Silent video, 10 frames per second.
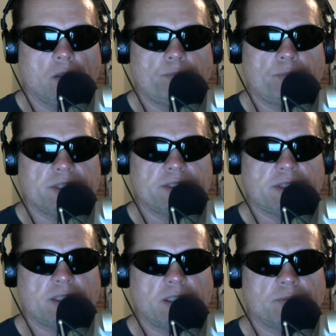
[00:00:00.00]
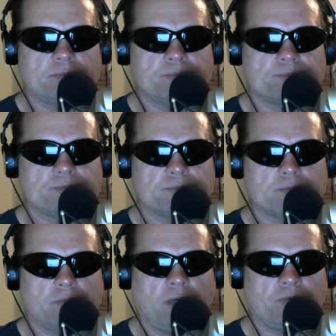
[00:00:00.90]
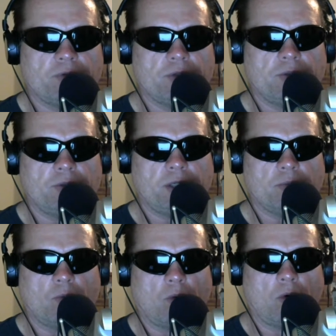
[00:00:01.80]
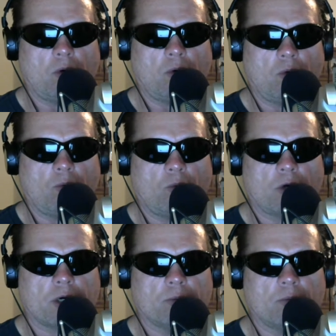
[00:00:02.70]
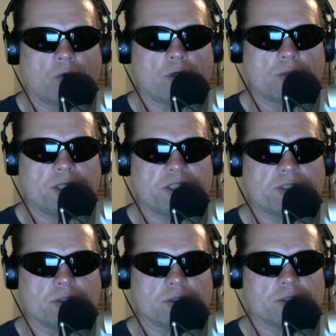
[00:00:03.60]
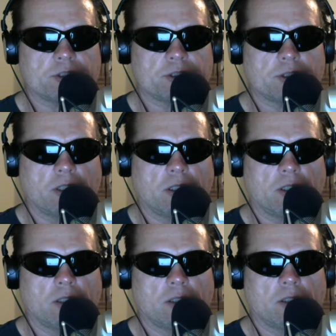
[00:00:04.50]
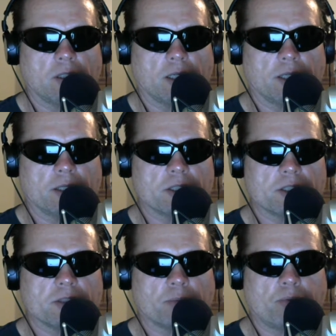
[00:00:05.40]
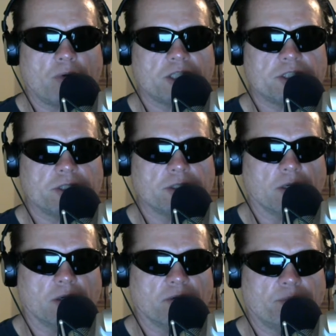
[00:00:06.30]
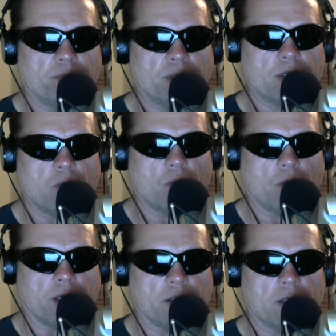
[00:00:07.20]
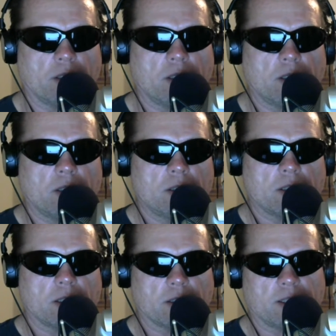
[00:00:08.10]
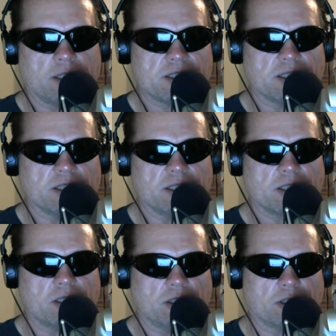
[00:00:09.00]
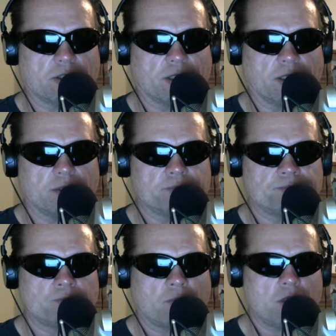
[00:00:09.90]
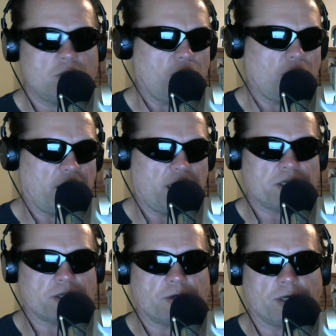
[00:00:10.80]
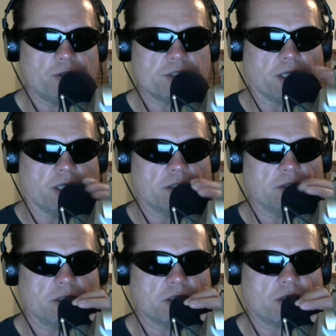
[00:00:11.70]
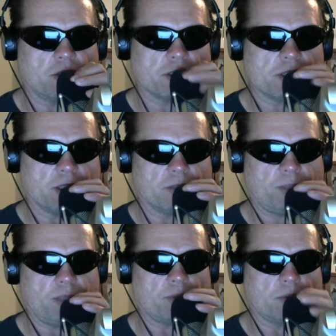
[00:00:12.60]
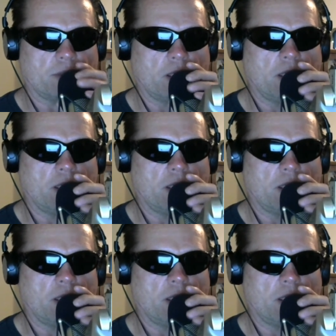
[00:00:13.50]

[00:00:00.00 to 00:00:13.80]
But after doing more homework and more research in the suppression of Bitcoin, at least in this country, because over in Asia, they're using it as currency, and people